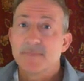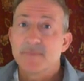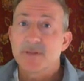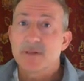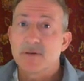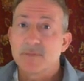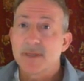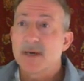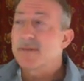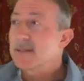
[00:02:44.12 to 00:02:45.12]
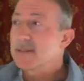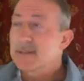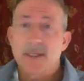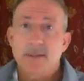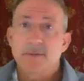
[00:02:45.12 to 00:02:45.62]
So now that's
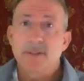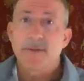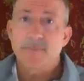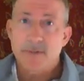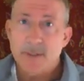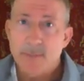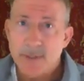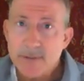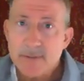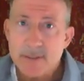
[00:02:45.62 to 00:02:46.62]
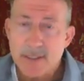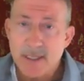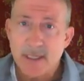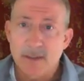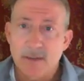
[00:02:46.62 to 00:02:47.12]
technical debt for someone else to
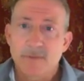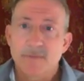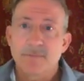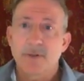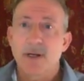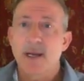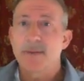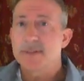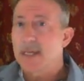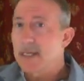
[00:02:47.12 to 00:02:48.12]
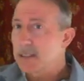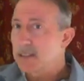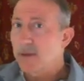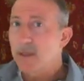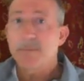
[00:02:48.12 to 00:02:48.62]
take care of, perhaps Danny the
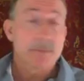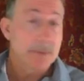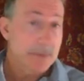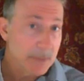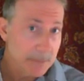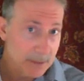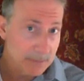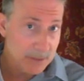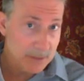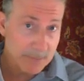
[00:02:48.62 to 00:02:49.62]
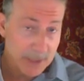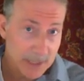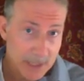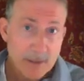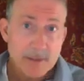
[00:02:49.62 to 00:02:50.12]
developer, but maybe
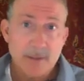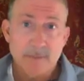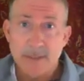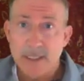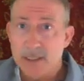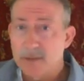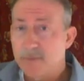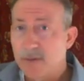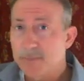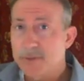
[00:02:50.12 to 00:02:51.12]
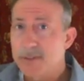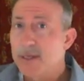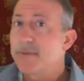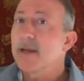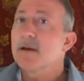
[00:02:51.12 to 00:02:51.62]
somebody else if Danny the developer is
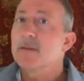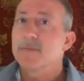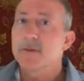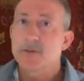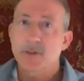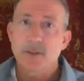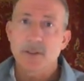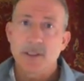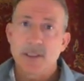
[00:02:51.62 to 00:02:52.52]
not there in the future.